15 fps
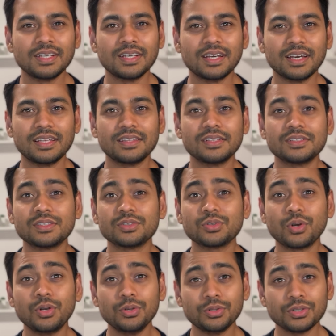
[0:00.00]
And there is a
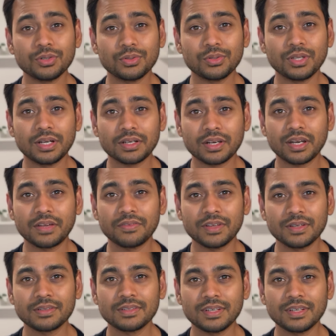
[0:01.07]
solution to that craving.